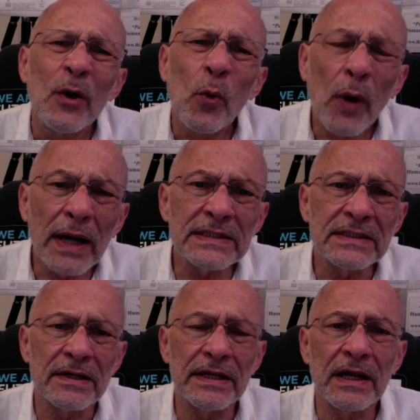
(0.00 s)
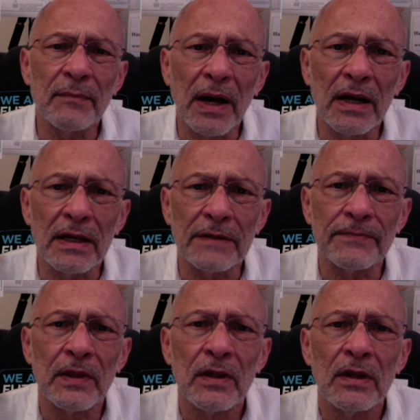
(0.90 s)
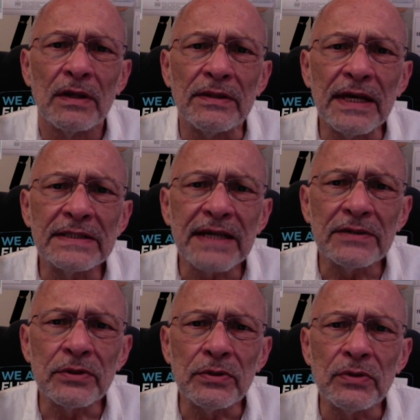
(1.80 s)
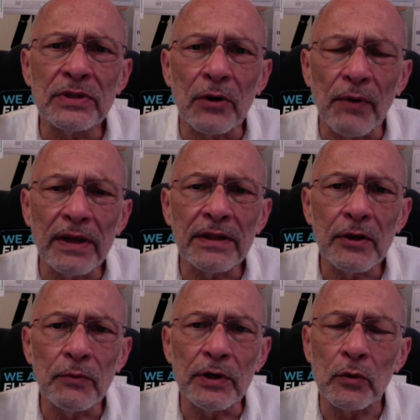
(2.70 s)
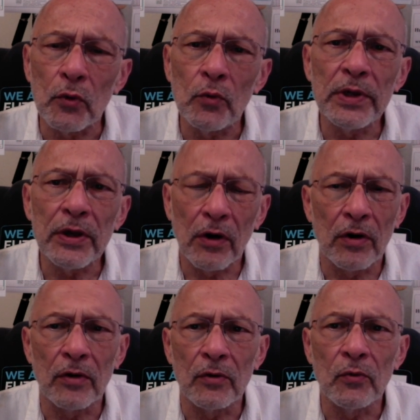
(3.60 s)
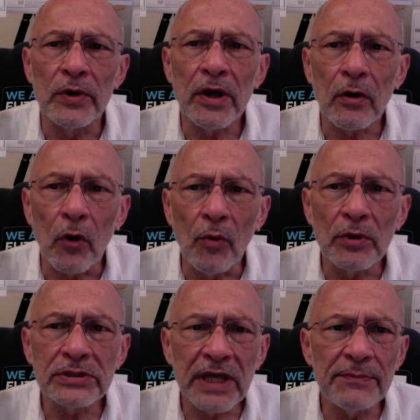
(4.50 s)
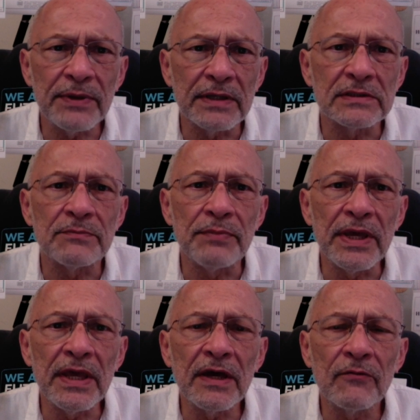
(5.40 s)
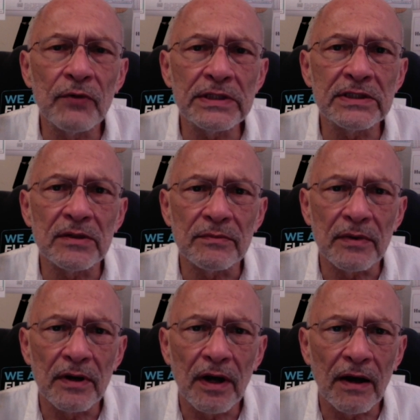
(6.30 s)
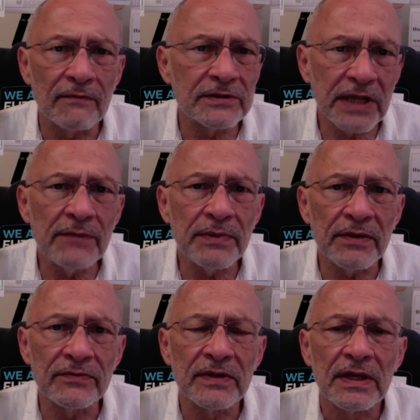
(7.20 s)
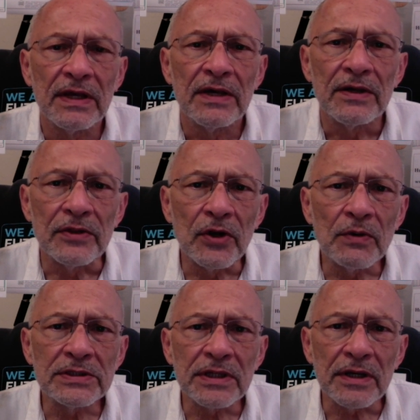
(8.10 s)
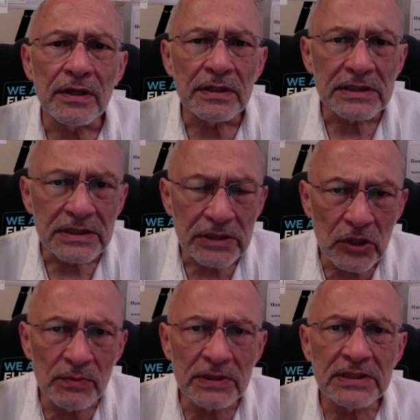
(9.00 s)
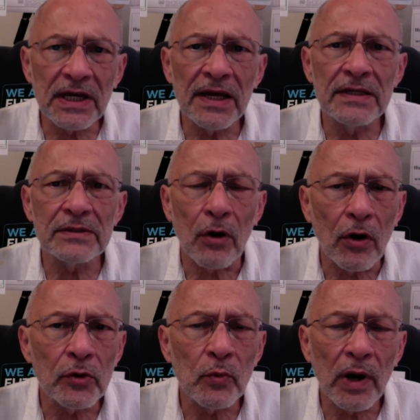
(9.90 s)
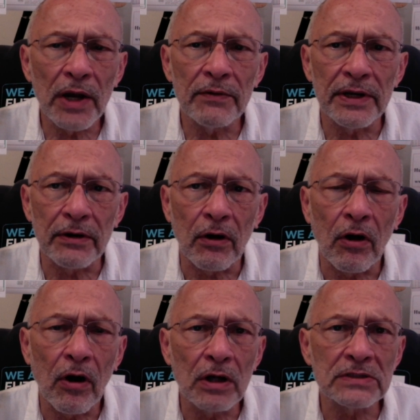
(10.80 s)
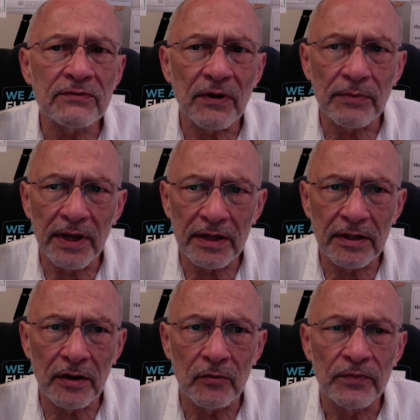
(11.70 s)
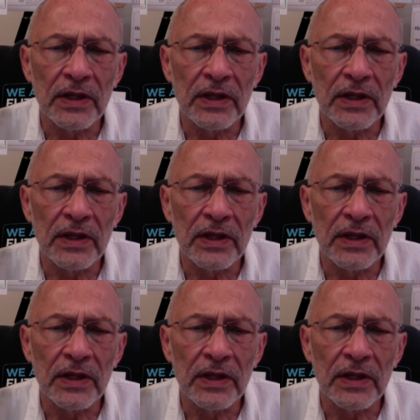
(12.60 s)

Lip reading: Why study Kabbalah? This has to do directly with who we are. We are Homo sapiens, being of wisdom, of sapiens. There is a human science hardwired in our hearts from get-go.